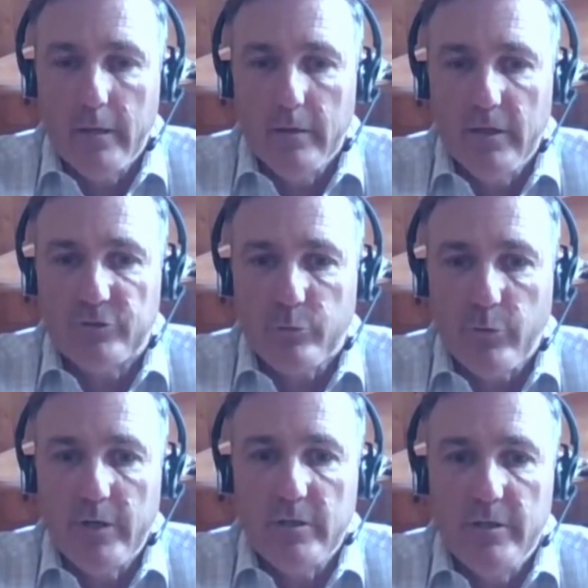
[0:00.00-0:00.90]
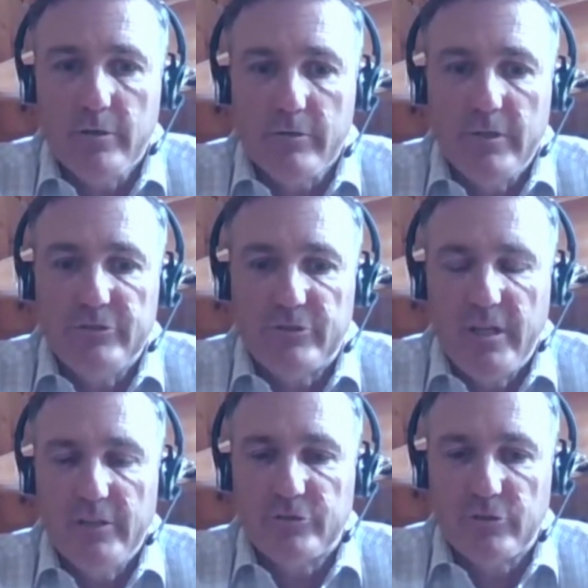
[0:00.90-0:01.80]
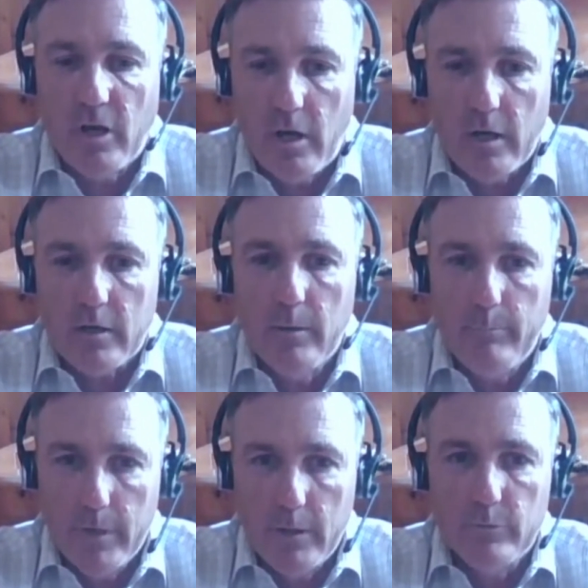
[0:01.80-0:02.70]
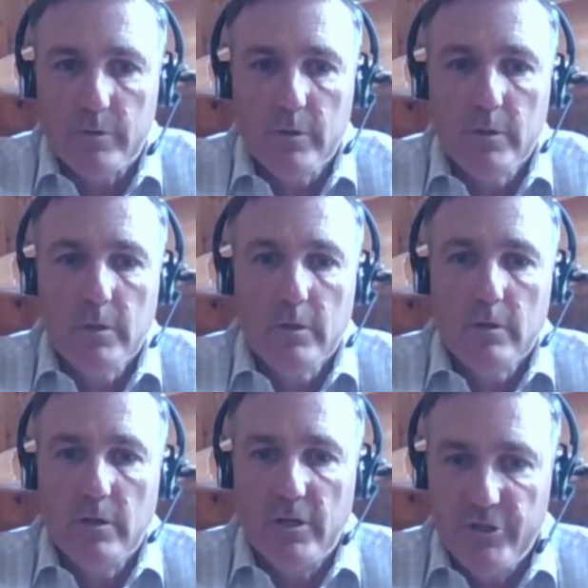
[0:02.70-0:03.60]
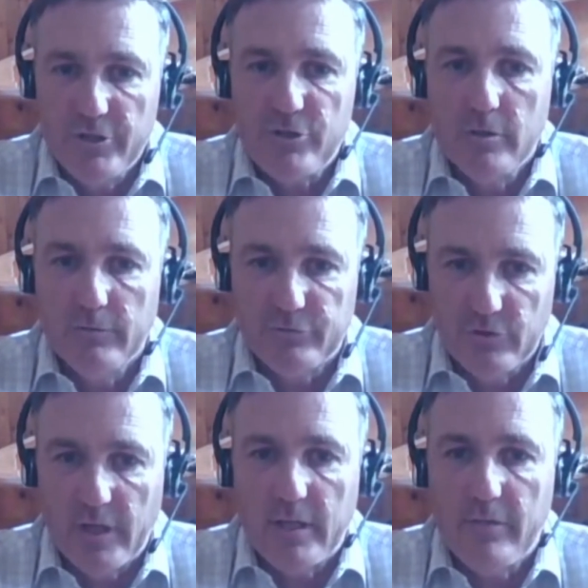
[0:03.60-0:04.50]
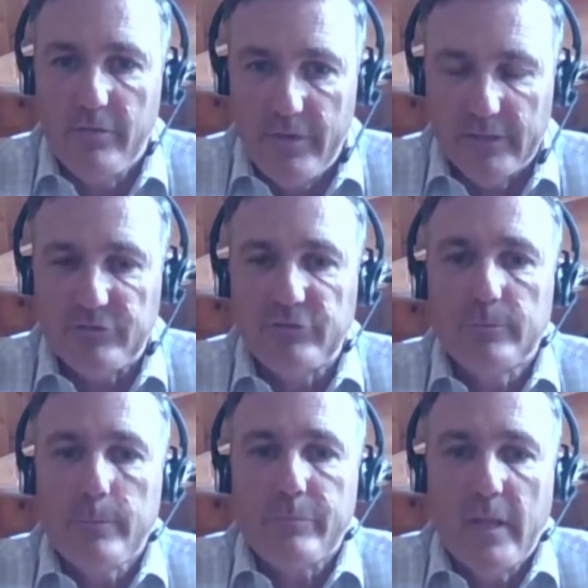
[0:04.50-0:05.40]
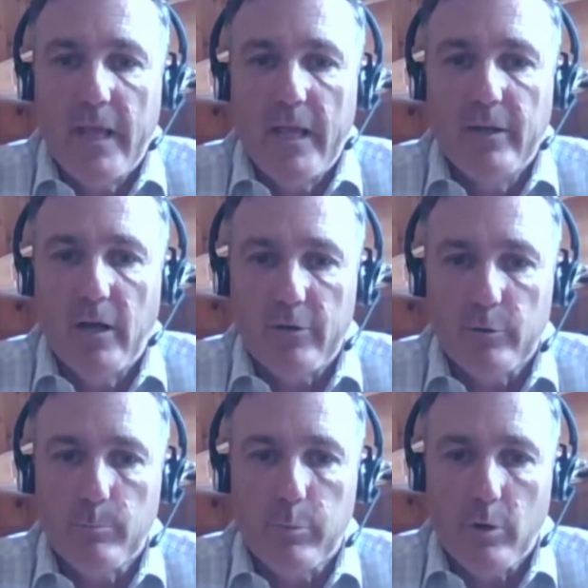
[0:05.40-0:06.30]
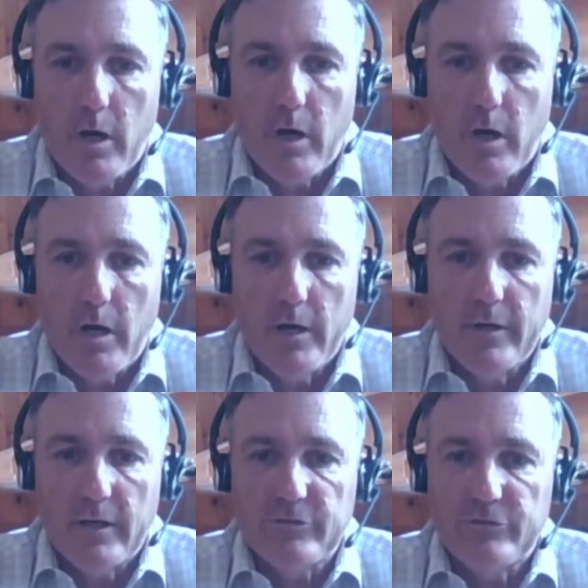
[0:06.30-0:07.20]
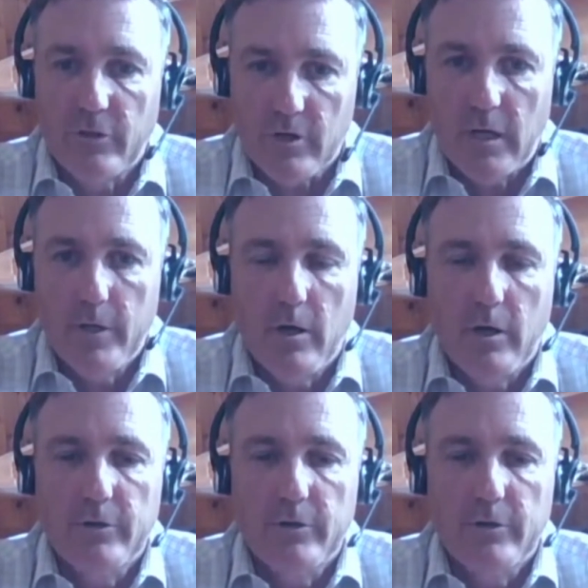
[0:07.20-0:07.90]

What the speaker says: And it's great to hear these kids talk about initiatives like this and other products that are coming